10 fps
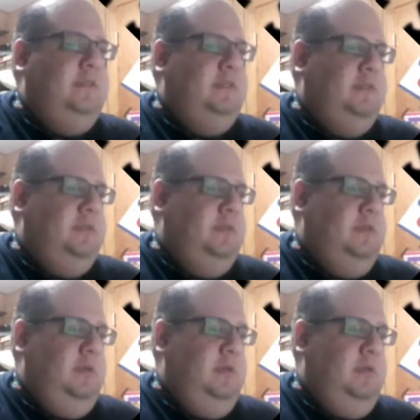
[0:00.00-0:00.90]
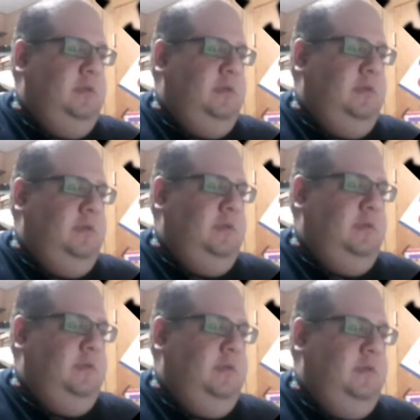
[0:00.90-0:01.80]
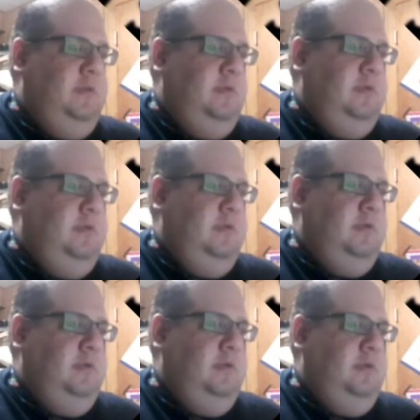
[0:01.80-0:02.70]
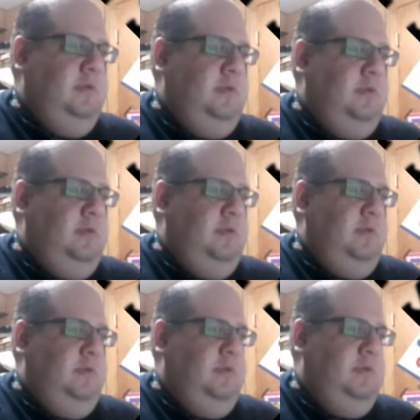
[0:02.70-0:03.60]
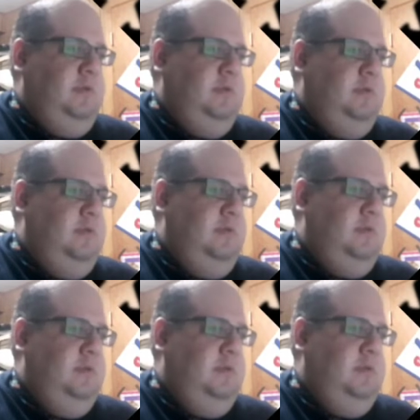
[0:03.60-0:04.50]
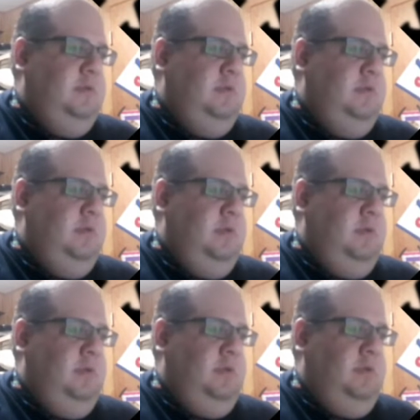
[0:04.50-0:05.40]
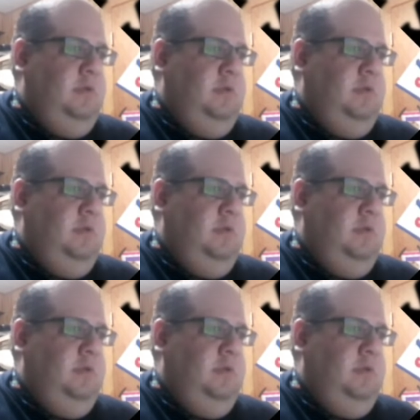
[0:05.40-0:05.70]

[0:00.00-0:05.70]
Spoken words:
(no one is talking)